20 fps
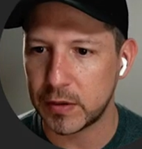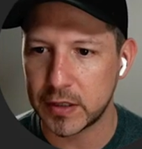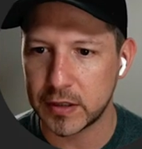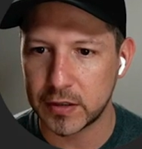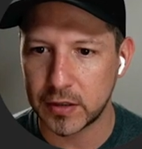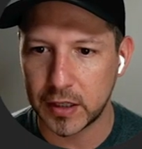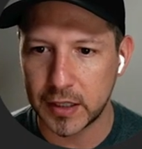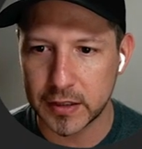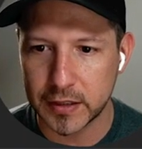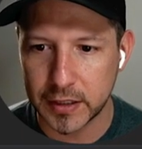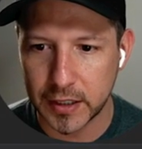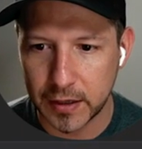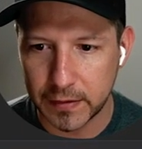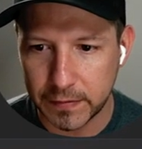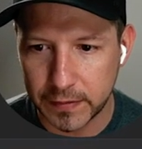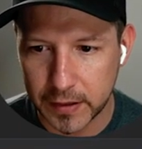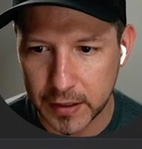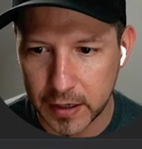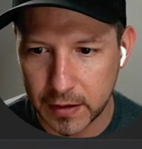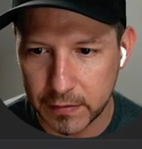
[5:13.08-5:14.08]
ones. So let's see
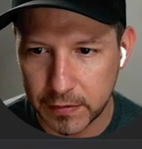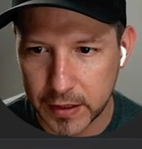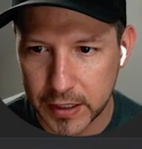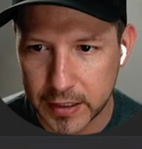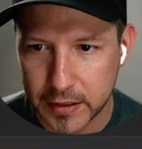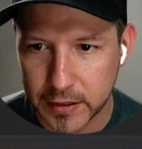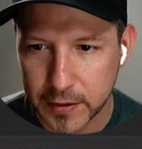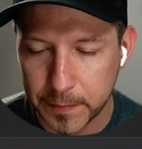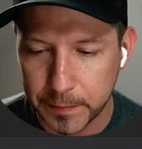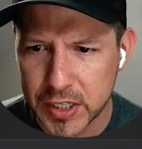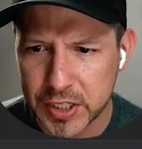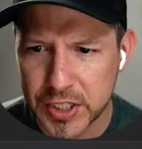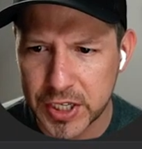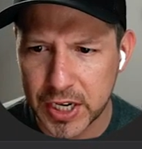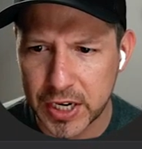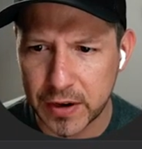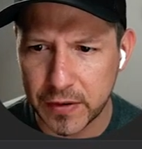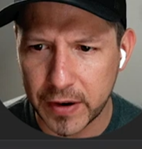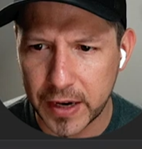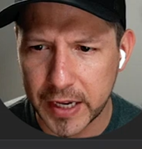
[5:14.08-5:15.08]
if this
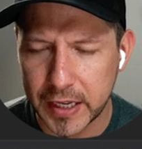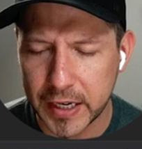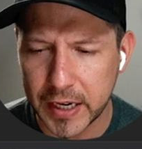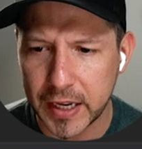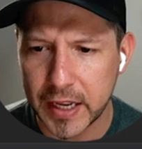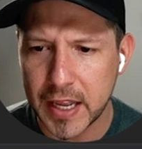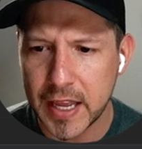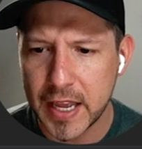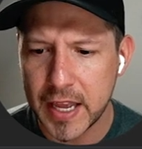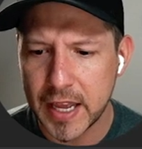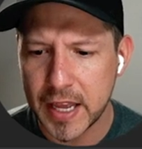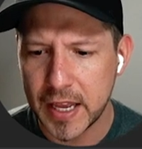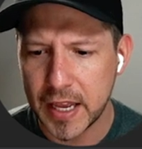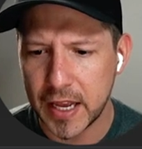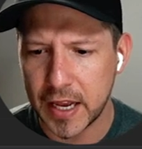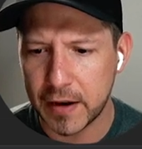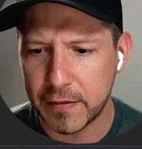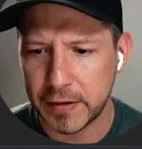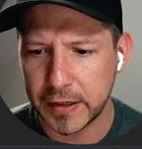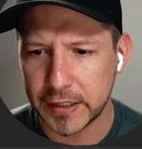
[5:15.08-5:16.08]
generated
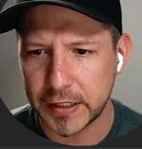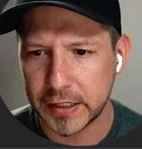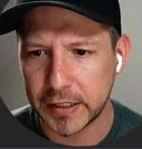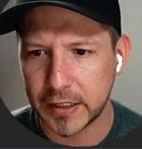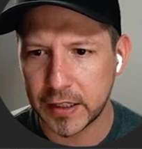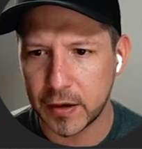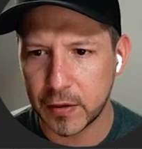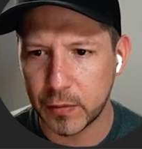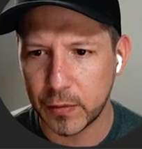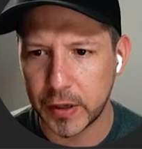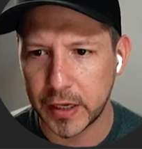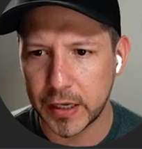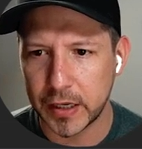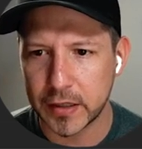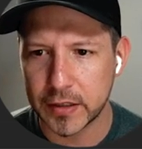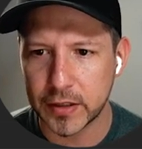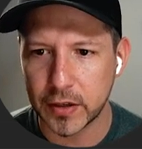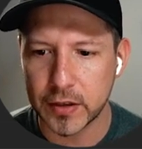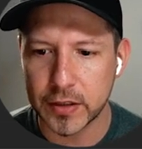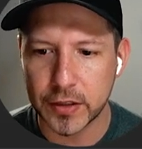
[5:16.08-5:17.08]
everything that
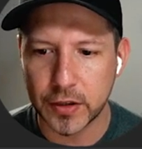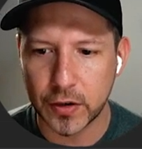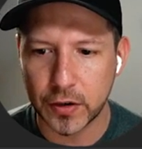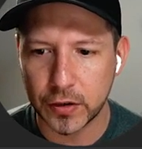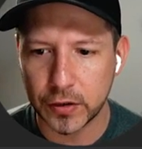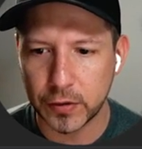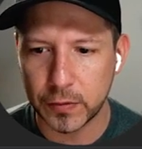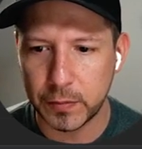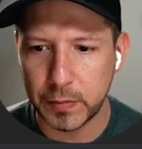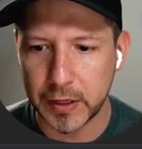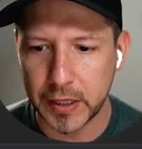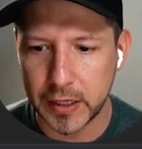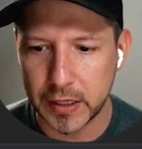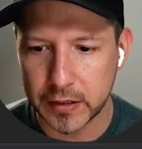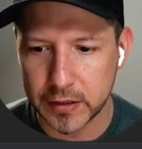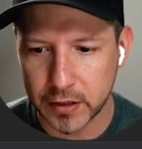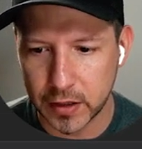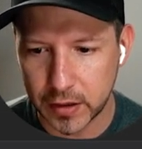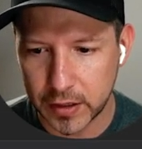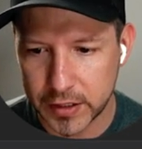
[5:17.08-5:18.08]
so it's going to be,
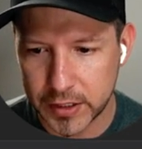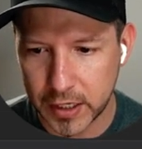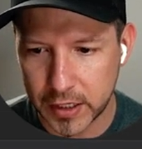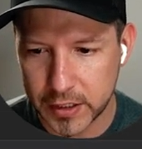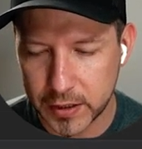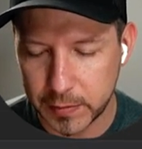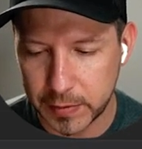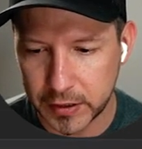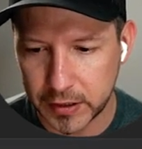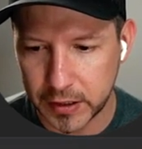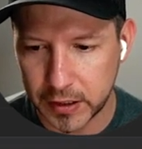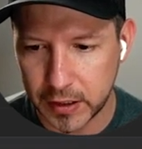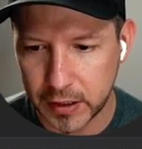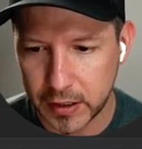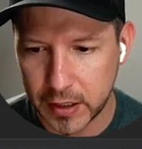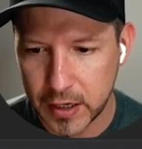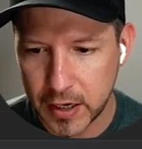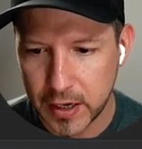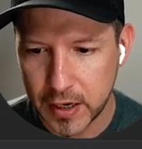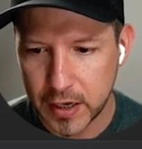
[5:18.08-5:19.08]
it's not the
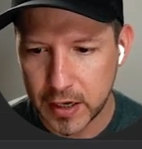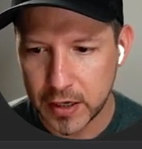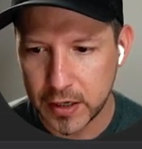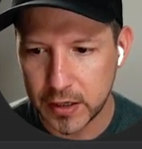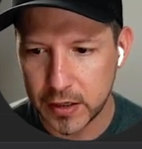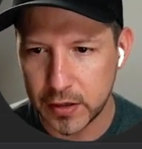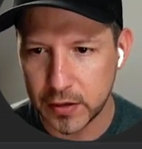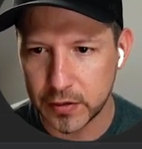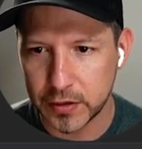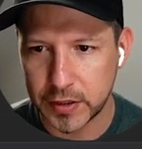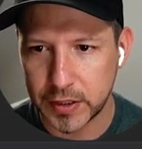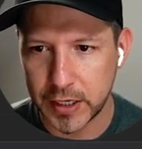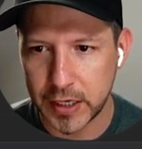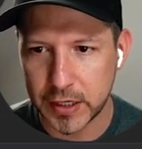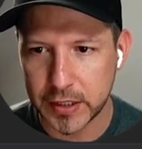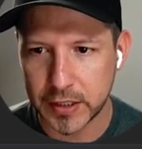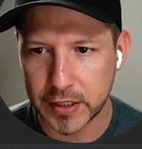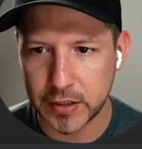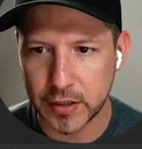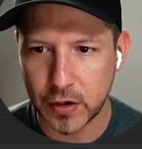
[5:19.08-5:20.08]
ChatGPT
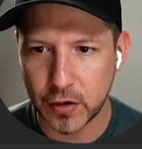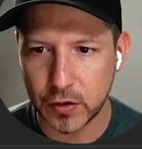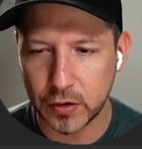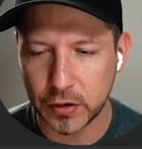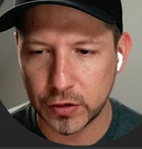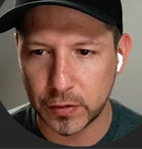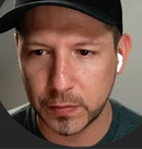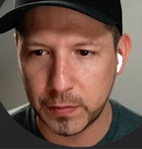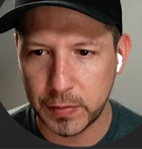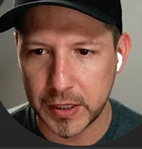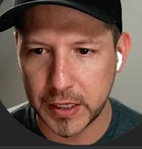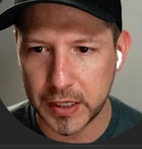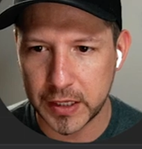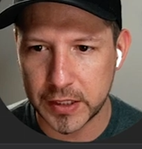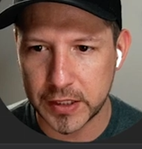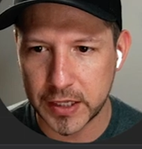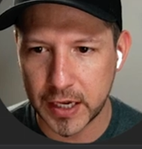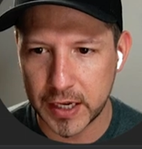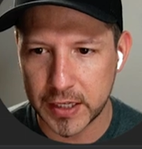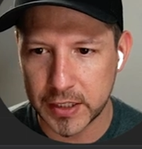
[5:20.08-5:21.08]
usage, it's going to be
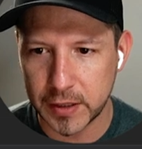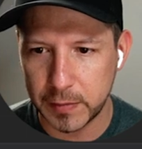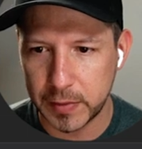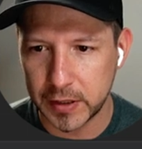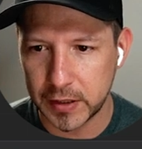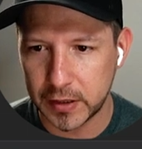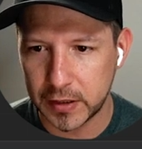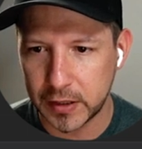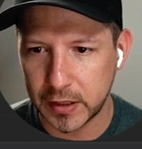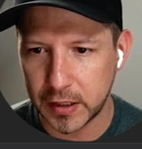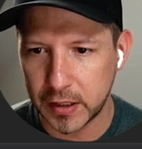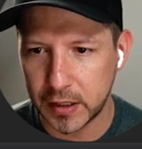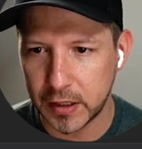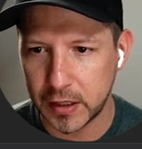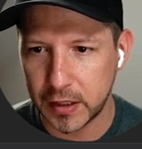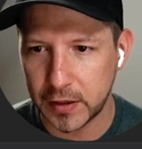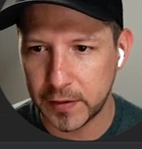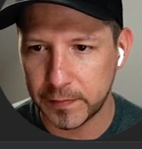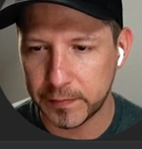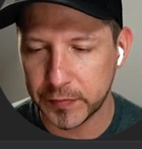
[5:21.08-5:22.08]

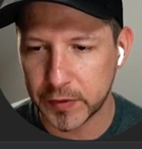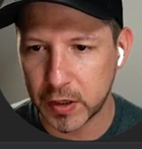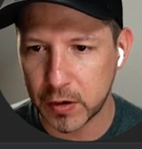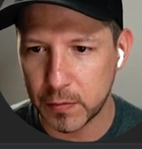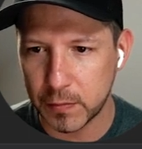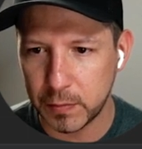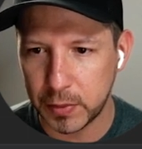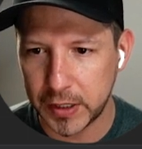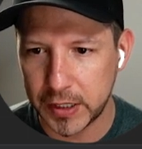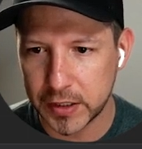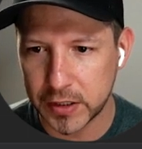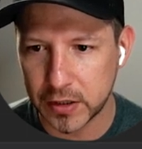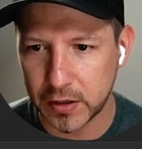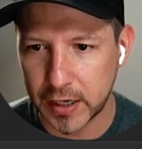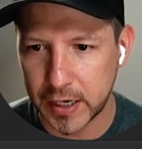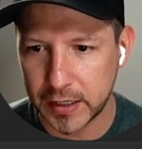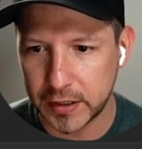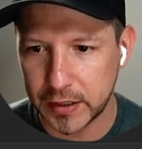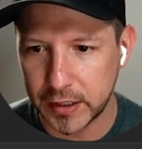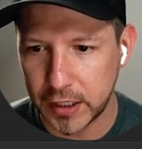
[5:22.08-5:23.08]
ChatGPT
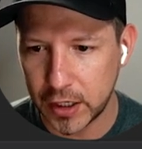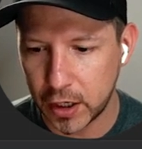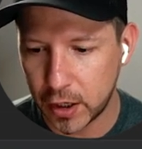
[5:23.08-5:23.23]
completion ID